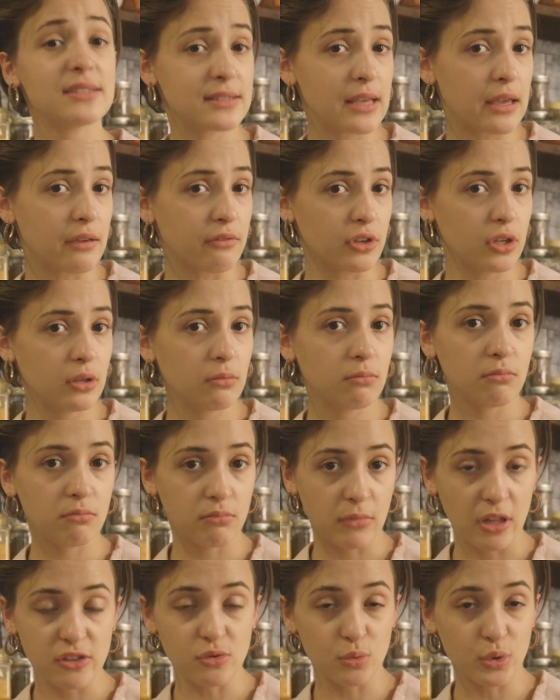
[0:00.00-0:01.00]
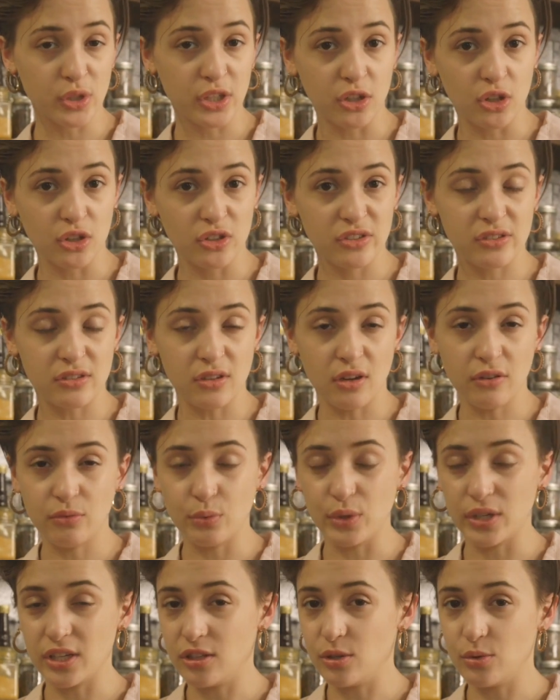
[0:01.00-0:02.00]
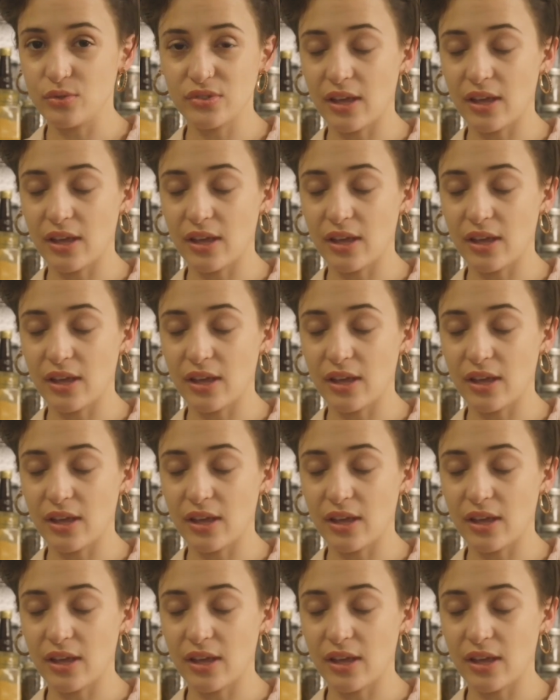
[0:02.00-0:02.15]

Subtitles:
save it. That's really good stuff. We can use